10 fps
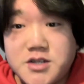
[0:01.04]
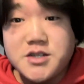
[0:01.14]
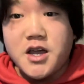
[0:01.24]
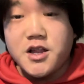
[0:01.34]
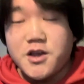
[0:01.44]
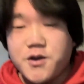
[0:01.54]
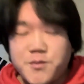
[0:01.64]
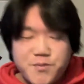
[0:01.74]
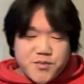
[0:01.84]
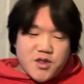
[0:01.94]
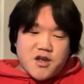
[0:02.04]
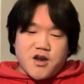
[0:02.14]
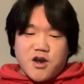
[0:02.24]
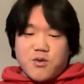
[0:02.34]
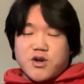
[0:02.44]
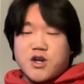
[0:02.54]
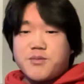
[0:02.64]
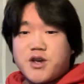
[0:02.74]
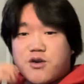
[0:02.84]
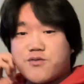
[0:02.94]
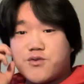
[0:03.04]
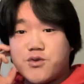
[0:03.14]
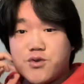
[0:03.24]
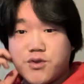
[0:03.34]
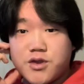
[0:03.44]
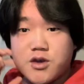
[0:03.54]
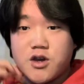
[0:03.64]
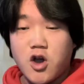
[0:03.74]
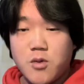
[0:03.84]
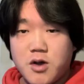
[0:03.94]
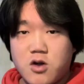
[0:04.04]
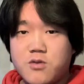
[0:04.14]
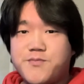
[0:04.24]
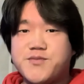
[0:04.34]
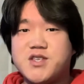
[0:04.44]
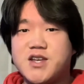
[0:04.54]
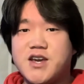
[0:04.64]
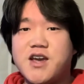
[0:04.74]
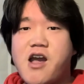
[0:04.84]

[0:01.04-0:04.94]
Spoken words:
Hello. We're going to be going through the oboe today.